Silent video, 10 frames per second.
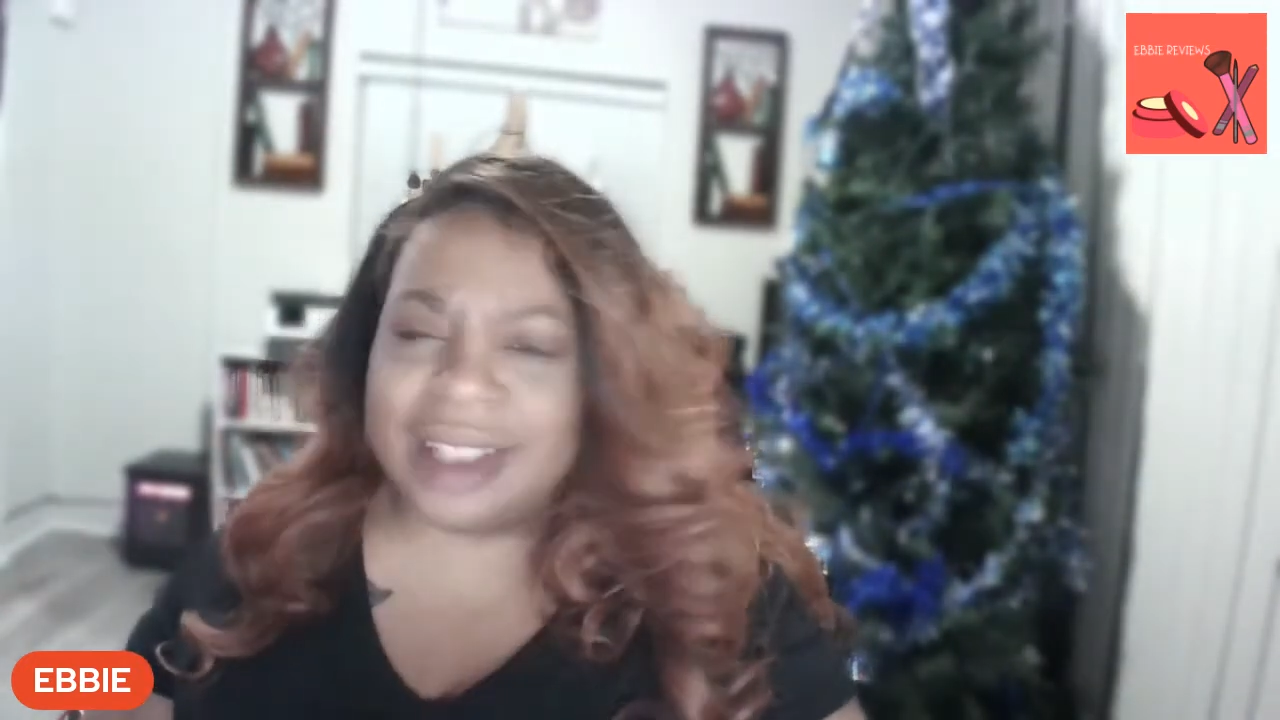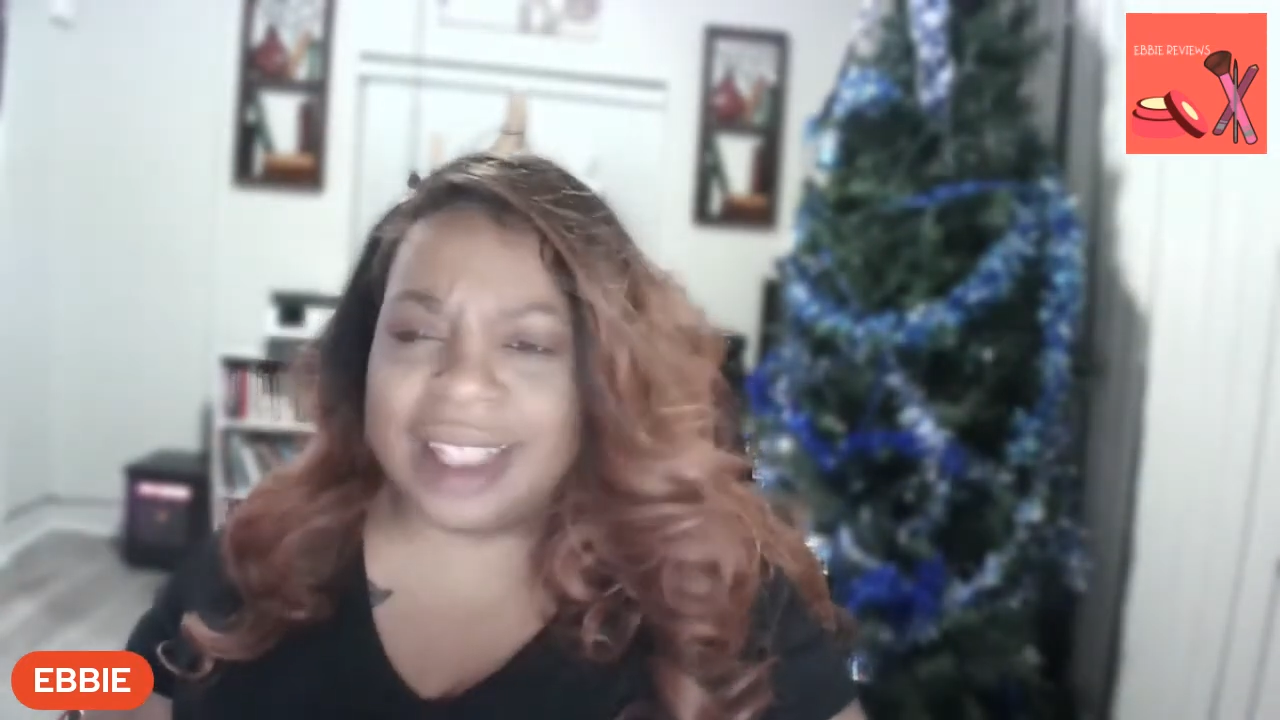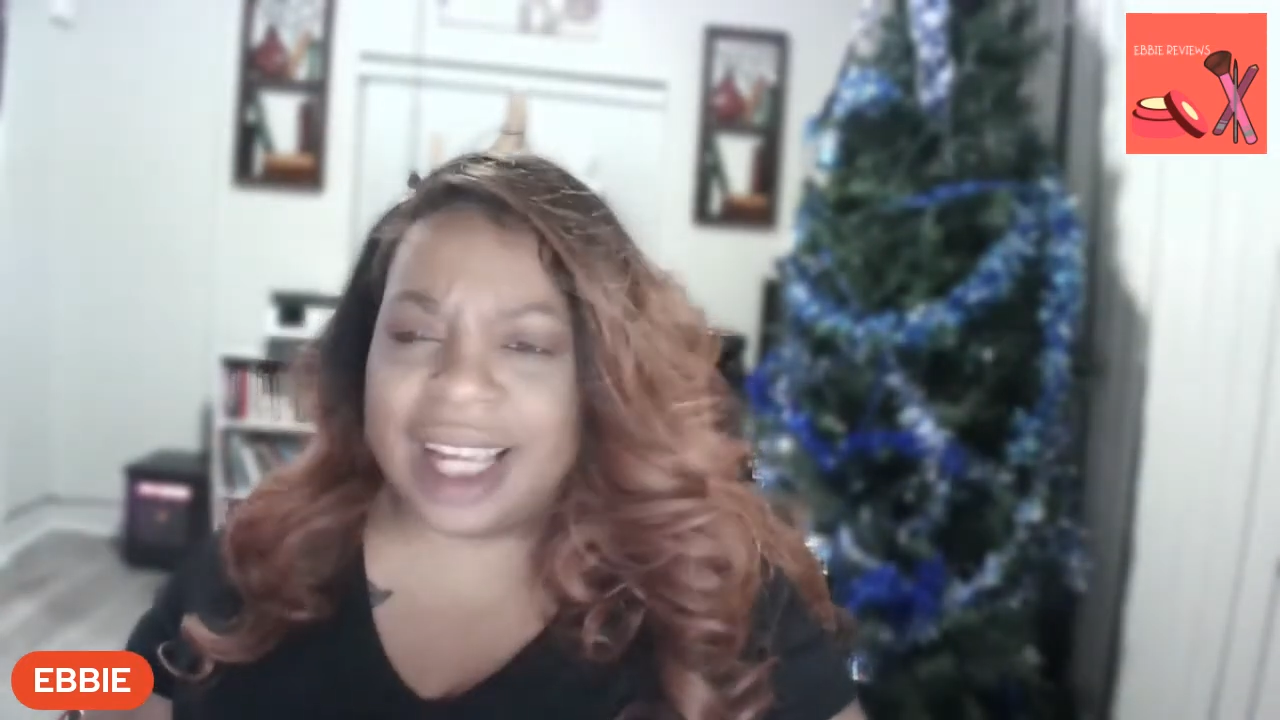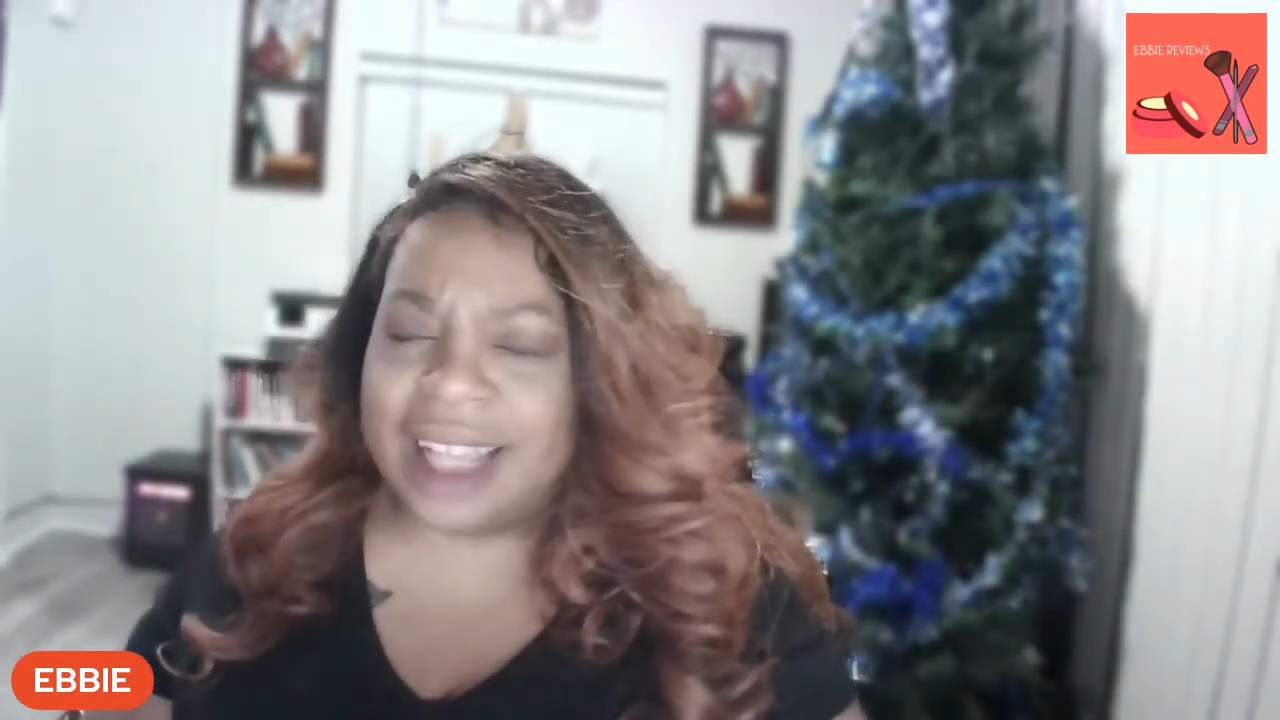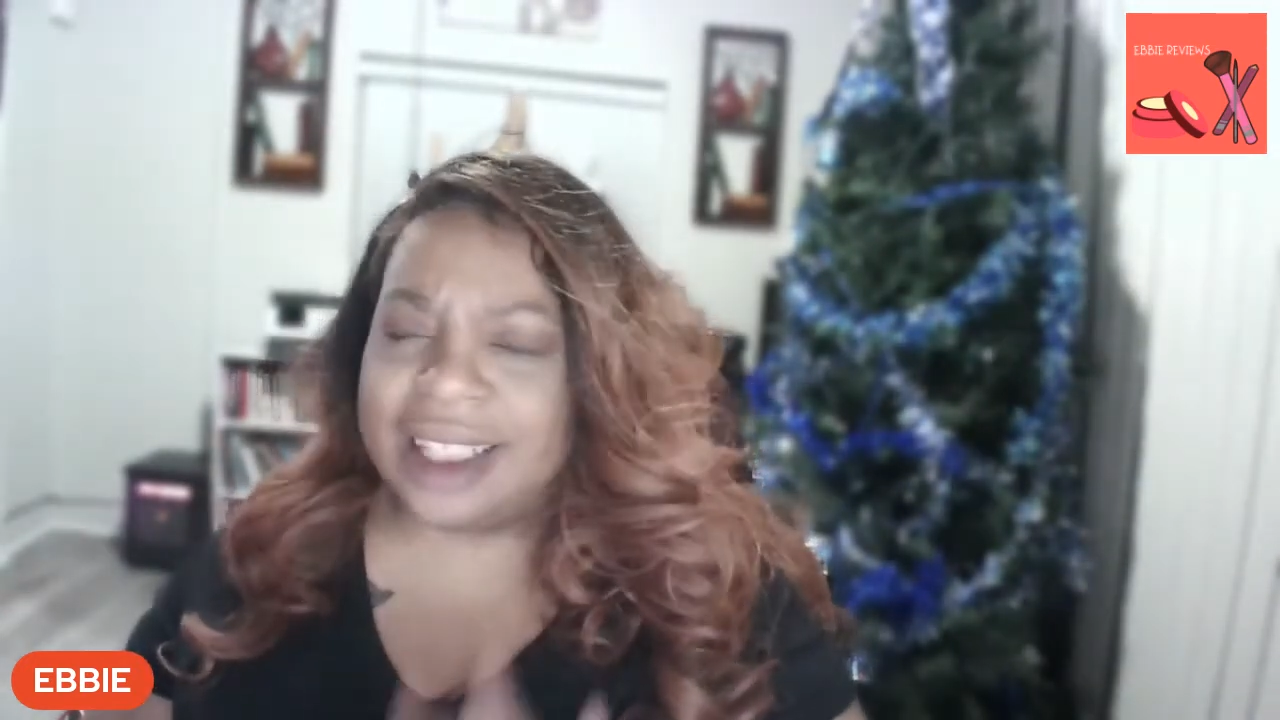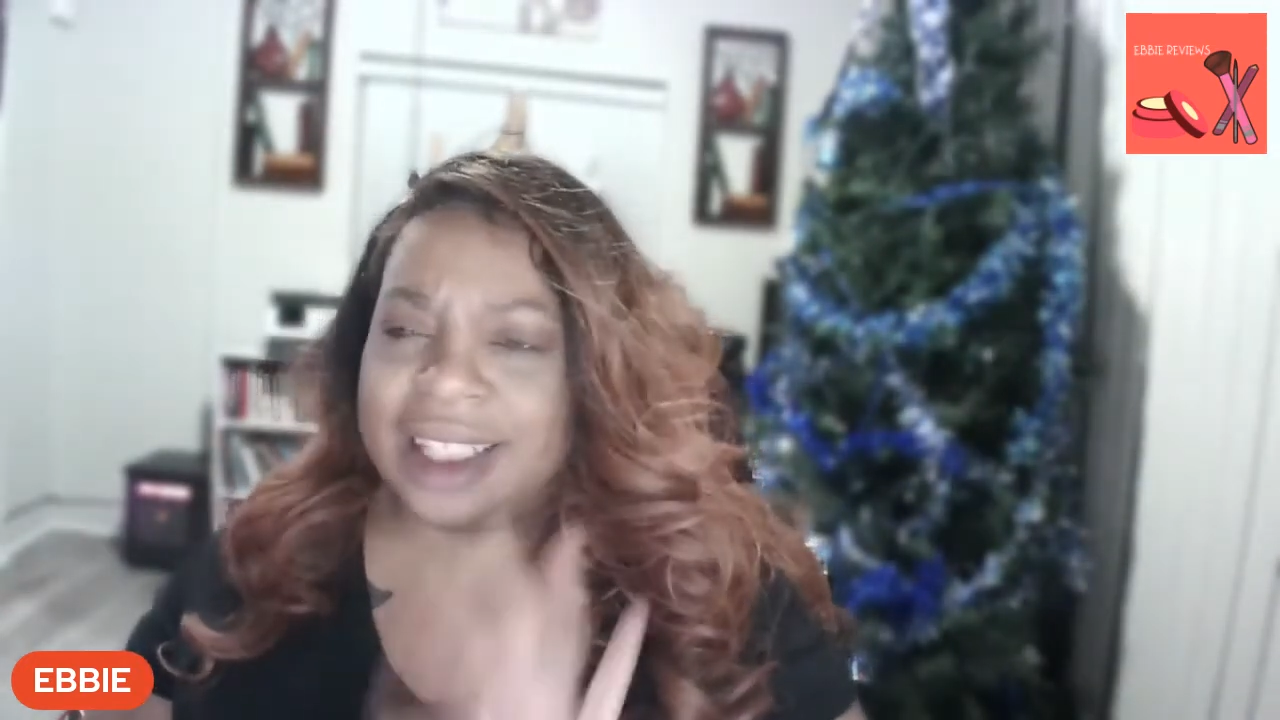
and lashes